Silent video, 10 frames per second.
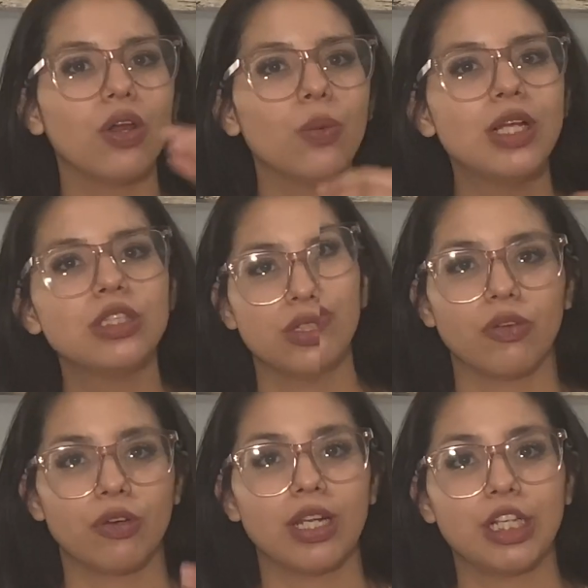all the way to the
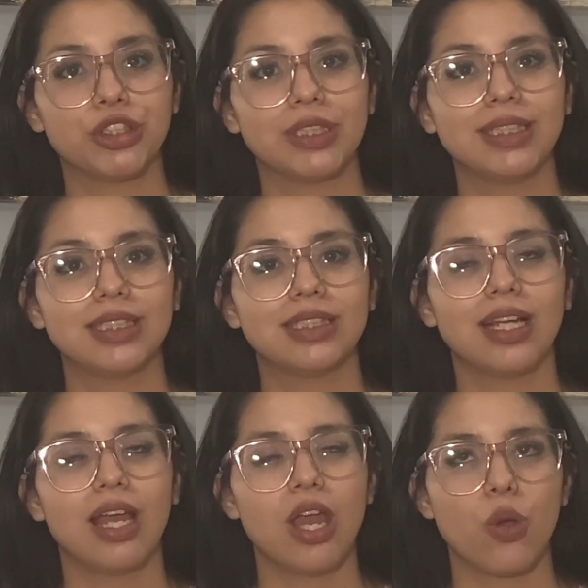front entrance.
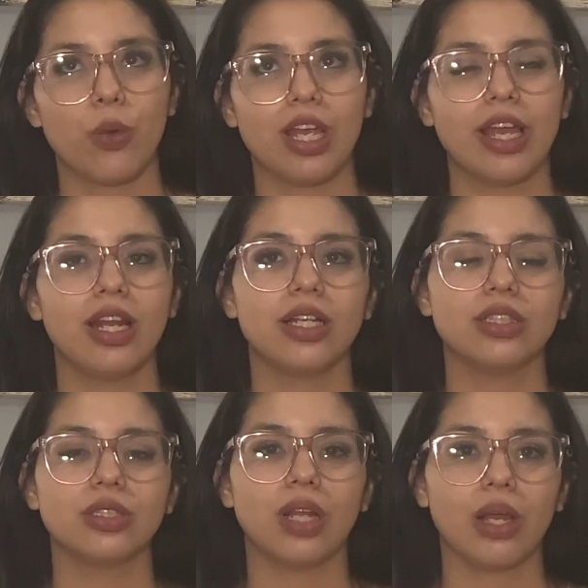We get
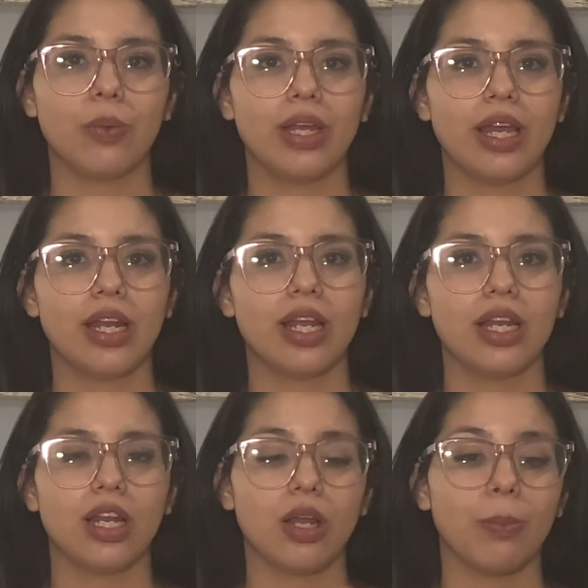in,
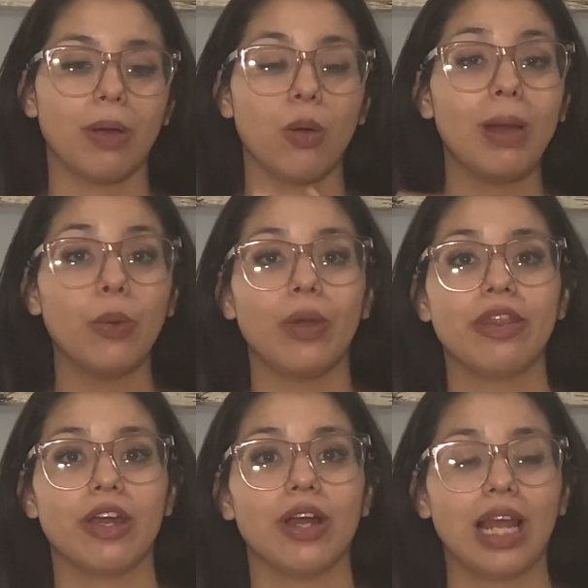and I'm on my way
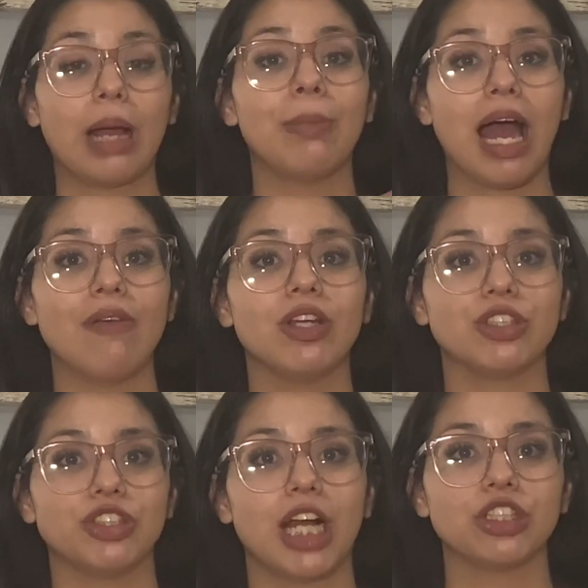there, like, I'm having
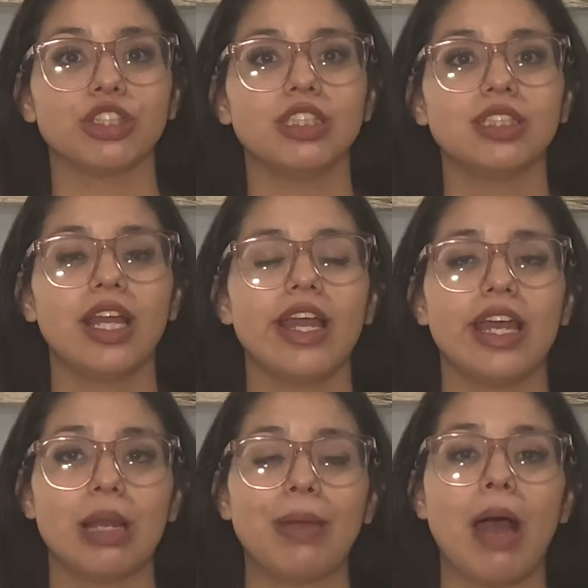contractions,
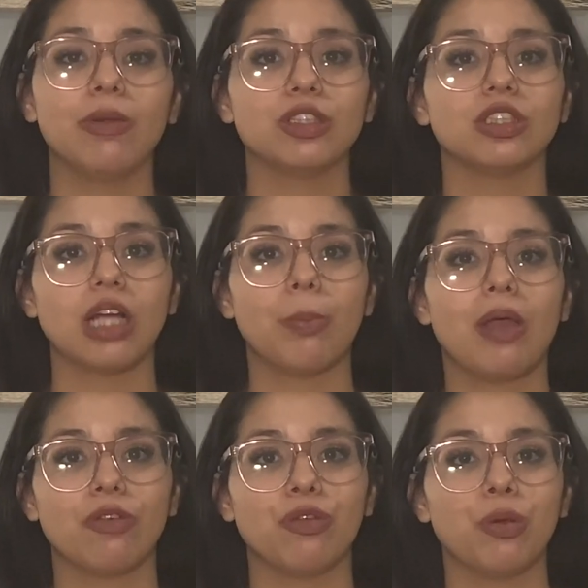and I'm having to stop
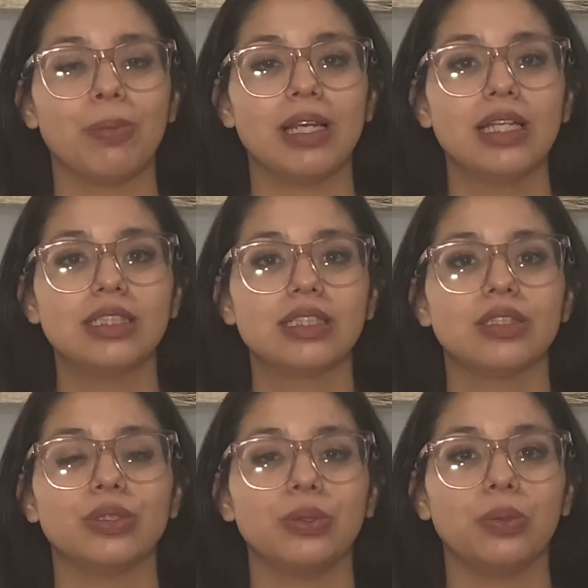every few minutes
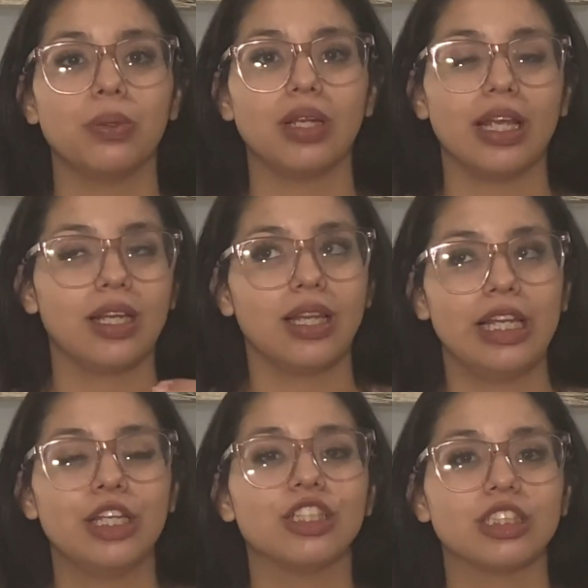to like
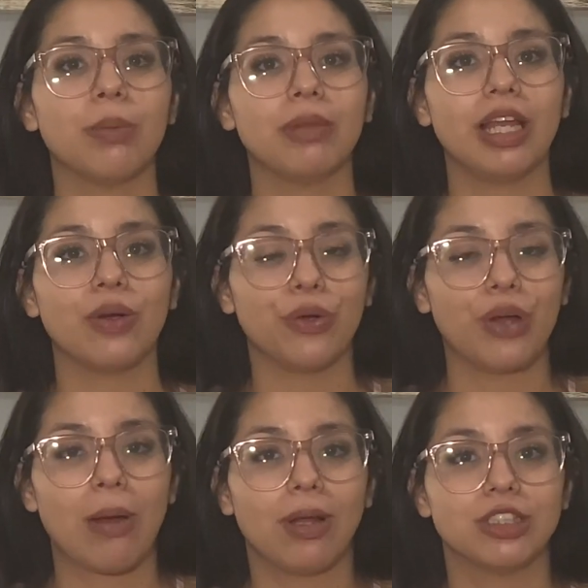lean on something or
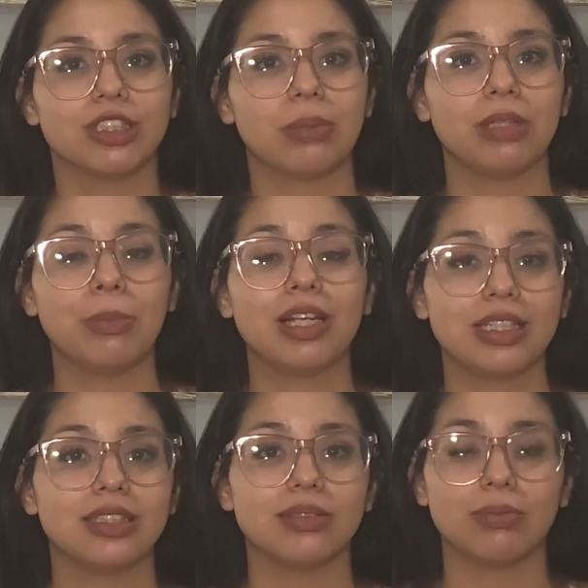grab onto something
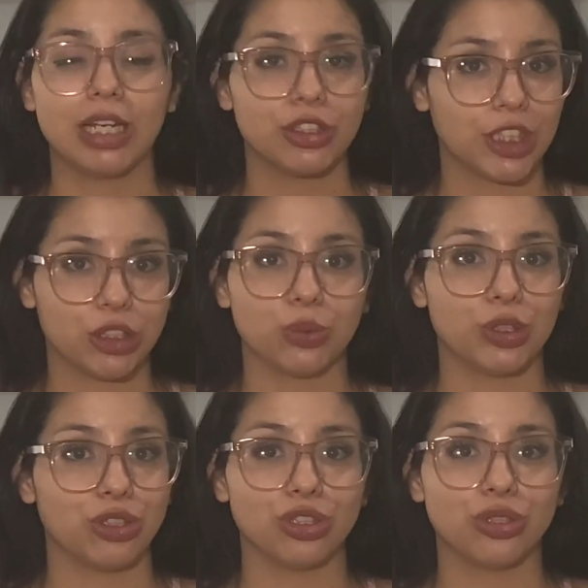because my contractions were
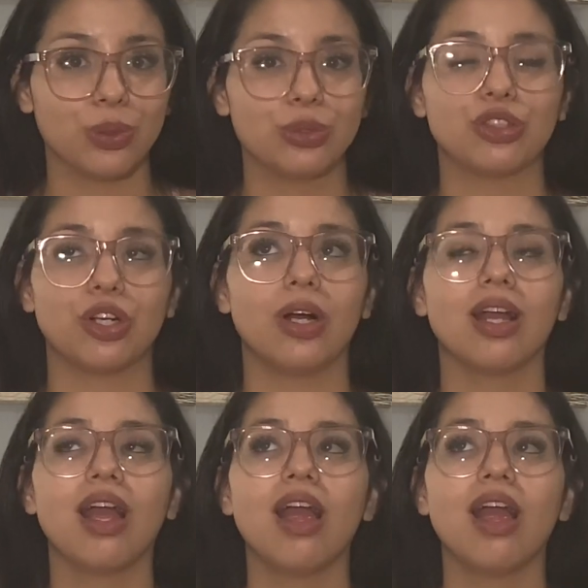just so strong.